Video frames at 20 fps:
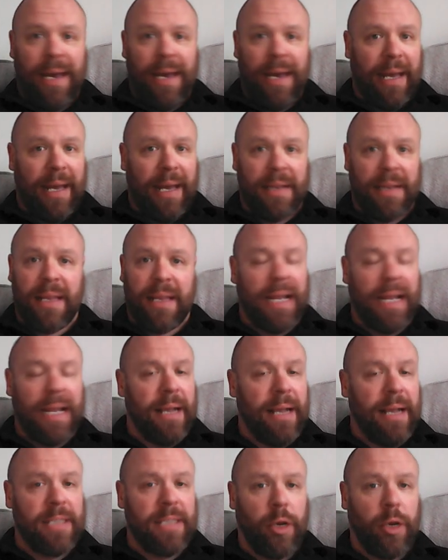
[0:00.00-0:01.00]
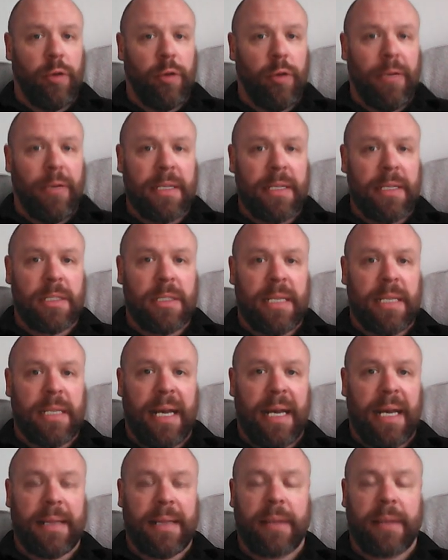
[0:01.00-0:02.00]
And that is a good reason to
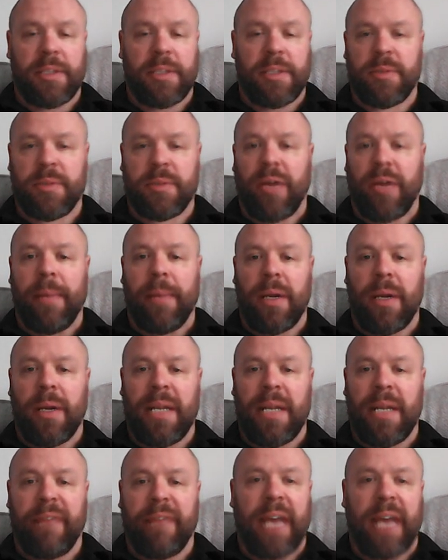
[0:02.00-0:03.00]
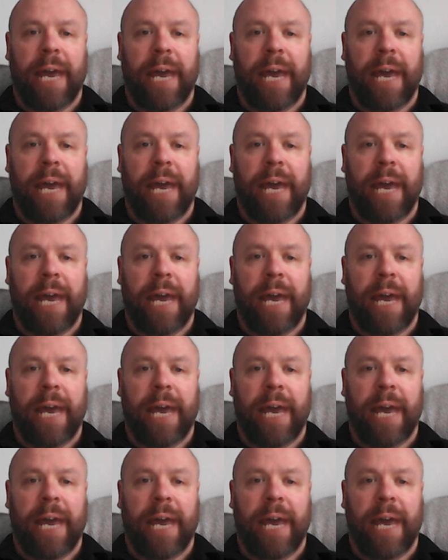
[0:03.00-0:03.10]
hit that subscribe button if you